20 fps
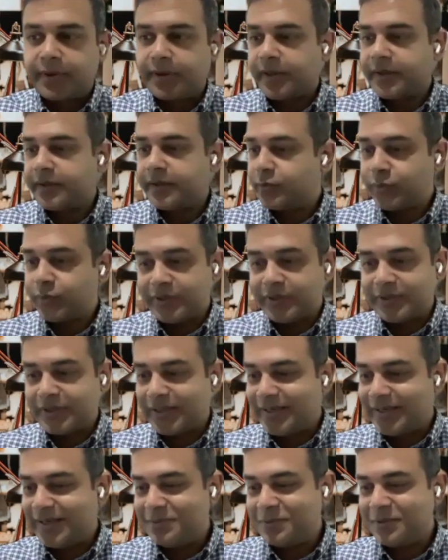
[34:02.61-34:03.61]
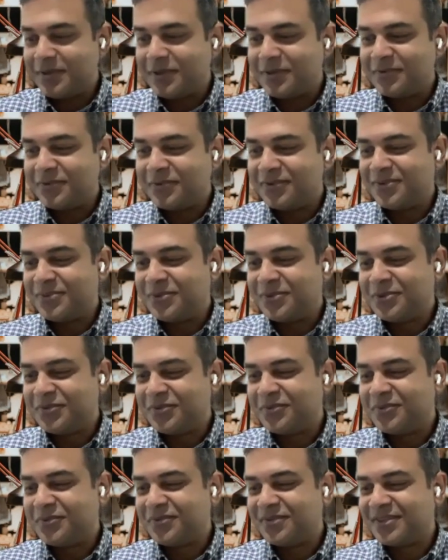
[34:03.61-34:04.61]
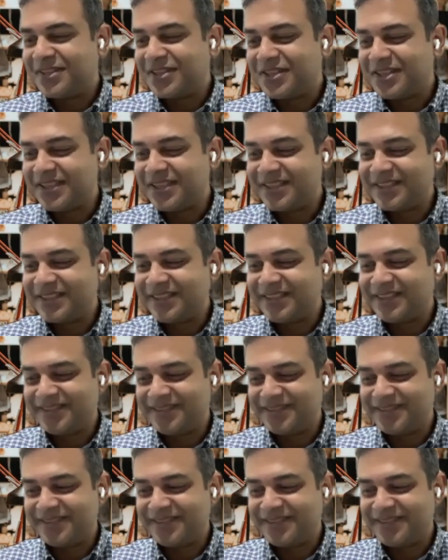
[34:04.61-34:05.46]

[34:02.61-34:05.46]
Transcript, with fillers: I do exactly what you, you suggested.